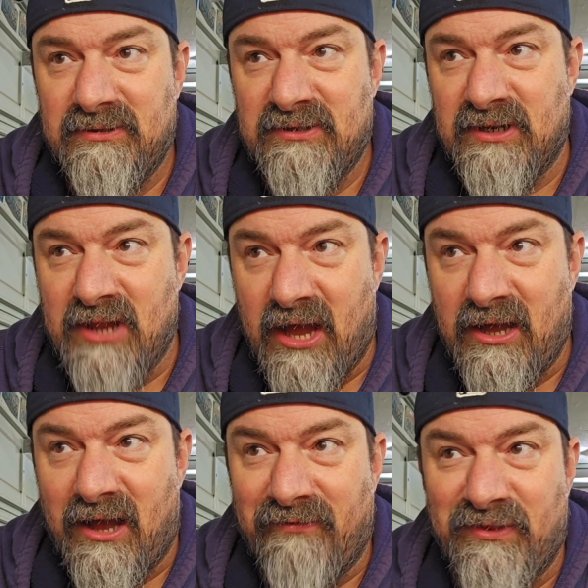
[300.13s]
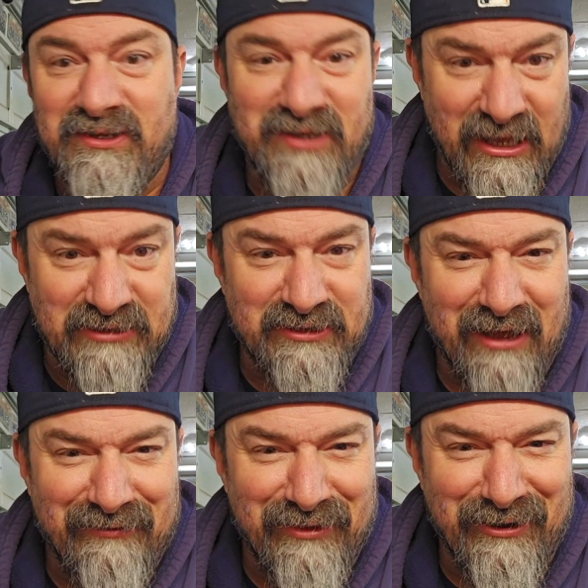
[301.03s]
to knock off the dust
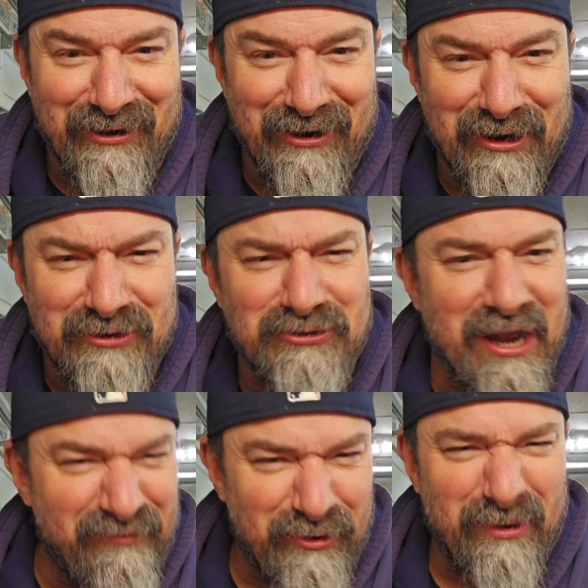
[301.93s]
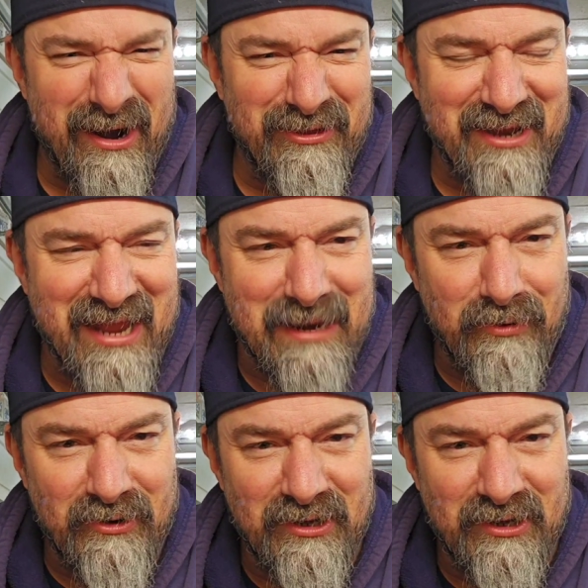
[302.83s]
off the car and drive it around the neighborhood.